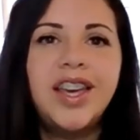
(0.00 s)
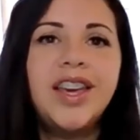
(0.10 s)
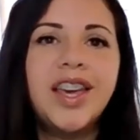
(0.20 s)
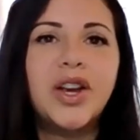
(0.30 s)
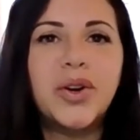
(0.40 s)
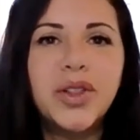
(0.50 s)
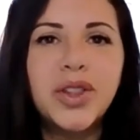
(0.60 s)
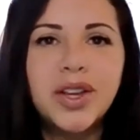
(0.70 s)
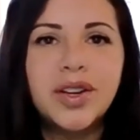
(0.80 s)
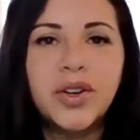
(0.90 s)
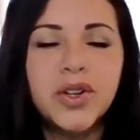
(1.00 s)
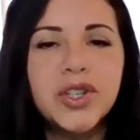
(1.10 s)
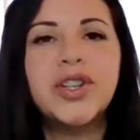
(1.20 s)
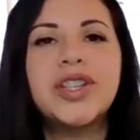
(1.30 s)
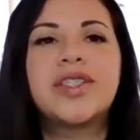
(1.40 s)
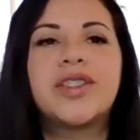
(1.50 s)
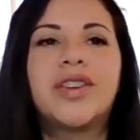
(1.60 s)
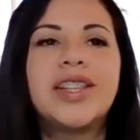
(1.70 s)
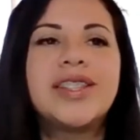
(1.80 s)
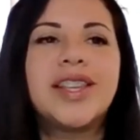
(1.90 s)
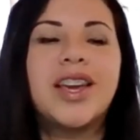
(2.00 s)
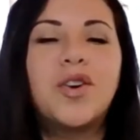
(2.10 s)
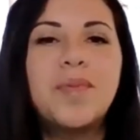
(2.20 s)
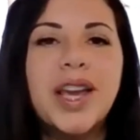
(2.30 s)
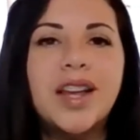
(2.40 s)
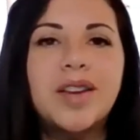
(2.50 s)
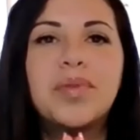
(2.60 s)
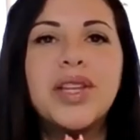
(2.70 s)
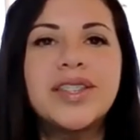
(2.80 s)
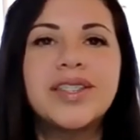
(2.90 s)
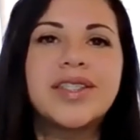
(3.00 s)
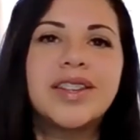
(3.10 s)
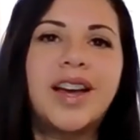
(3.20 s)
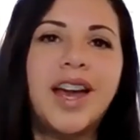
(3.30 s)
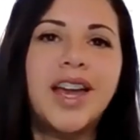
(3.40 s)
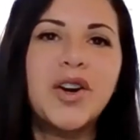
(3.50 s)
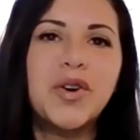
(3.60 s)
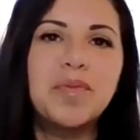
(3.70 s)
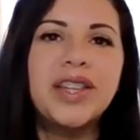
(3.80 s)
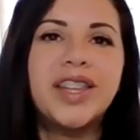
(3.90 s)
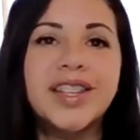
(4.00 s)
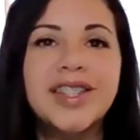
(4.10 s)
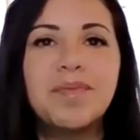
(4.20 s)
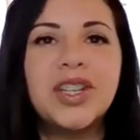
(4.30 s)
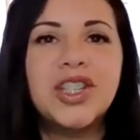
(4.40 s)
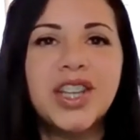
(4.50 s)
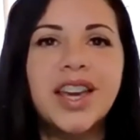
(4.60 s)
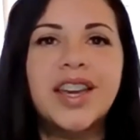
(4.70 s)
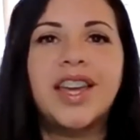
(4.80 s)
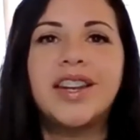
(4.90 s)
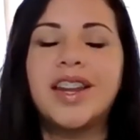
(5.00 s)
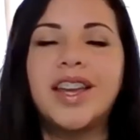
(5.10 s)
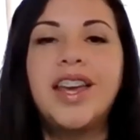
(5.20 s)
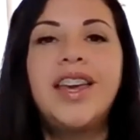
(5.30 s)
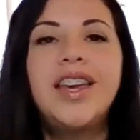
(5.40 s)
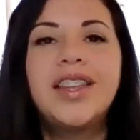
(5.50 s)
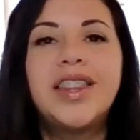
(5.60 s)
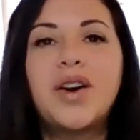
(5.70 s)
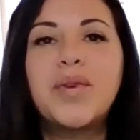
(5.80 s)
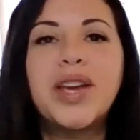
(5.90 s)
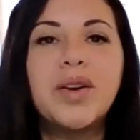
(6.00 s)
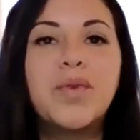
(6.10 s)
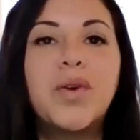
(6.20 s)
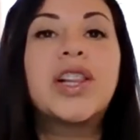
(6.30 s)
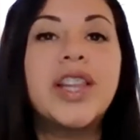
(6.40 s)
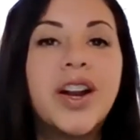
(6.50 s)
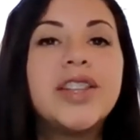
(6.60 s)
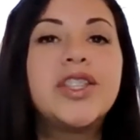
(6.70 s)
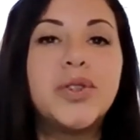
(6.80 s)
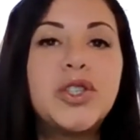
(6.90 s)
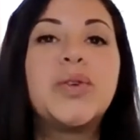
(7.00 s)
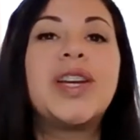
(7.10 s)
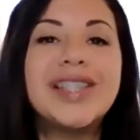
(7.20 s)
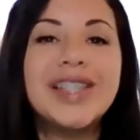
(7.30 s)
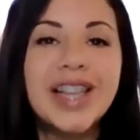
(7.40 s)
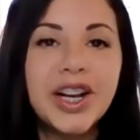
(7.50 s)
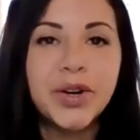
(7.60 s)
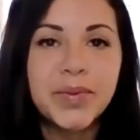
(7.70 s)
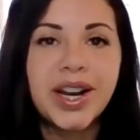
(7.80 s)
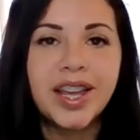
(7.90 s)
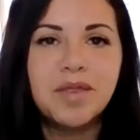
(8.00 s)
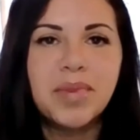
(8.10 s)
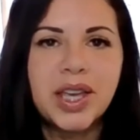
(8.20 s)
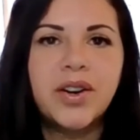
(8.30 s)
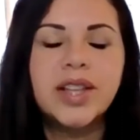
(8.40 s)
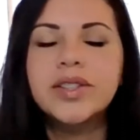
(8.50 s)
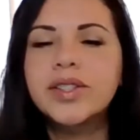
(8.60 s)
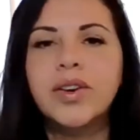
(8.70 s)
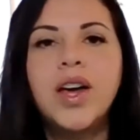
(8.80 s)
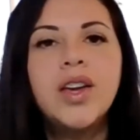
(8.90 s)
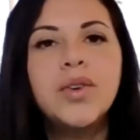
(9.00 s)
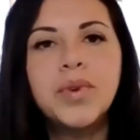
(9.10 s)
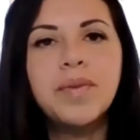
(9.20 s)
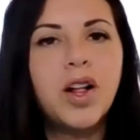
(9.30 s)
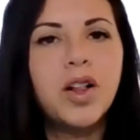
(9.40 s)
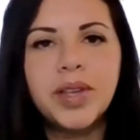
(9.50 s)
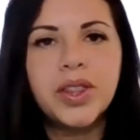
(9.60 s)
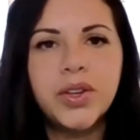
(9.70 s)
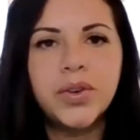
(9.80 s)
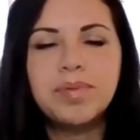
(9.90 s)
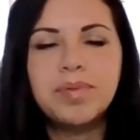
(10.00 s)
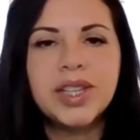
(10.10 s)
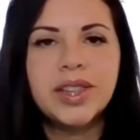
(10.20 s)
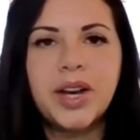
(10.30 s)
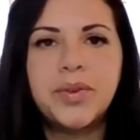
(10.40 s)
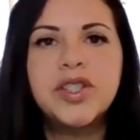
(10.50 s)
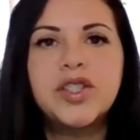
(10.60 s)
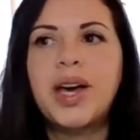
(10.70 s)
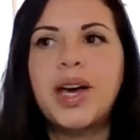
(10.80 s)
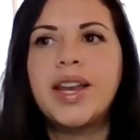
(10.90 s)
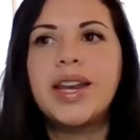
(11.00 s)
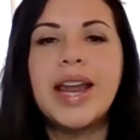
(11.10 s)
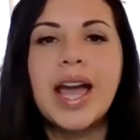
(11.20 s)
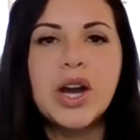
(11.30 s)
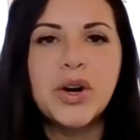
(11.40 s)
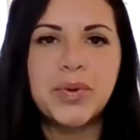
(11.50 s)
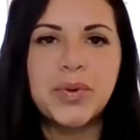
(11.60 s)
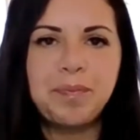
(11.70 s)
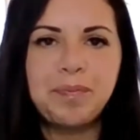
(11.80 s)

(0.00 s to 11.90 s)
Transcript: and go to the grocery store and say, oh my God, please, I hope that they accept the check. And that way it won't clear until two days later when I get paid, right? So we've all been through ups and downs, but now